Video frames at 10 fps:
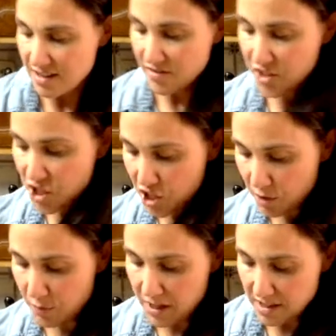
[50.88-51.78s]
the
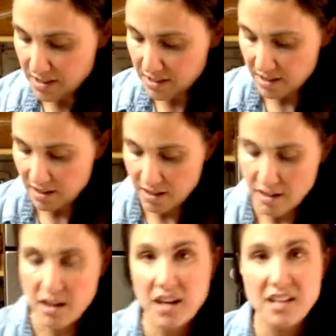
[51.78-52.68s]
chickpeas,
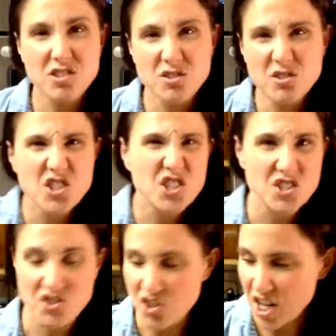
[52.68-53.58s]
and as those are
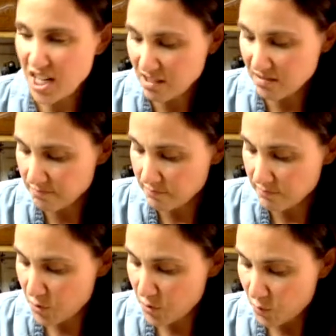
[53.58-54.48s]
just draining,
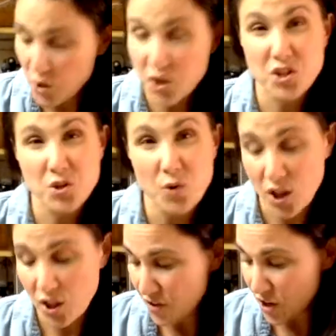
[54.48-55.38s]
we're going to do
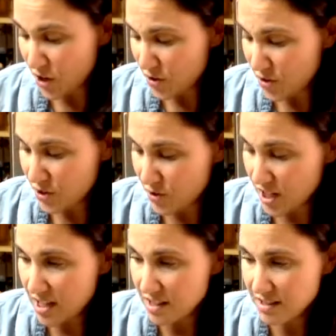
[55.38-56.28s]
all of our other
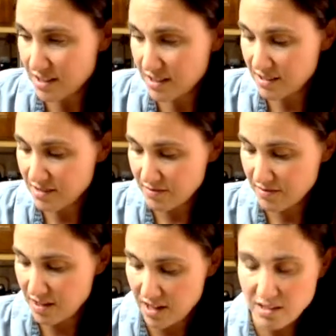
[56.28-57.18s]
ingredients.
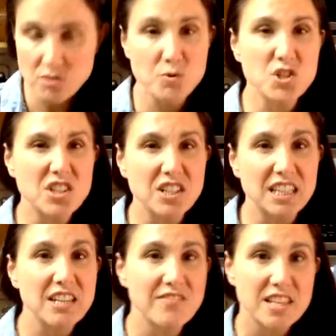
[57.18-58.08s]
Okay, so we're just going to
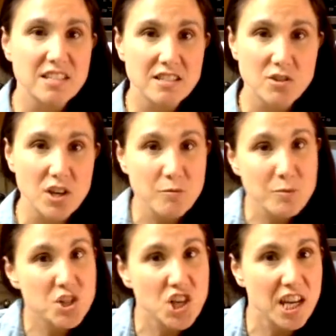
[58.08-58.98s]
leave these. You can give them
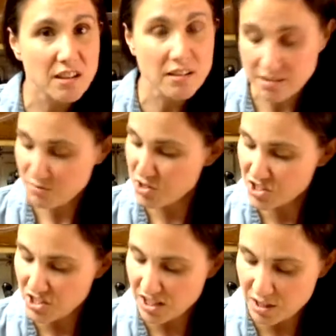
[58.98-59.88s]
a shake.
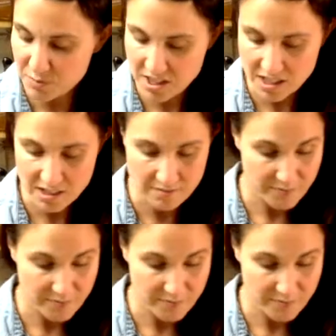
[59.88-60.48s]
Just going to let them sit.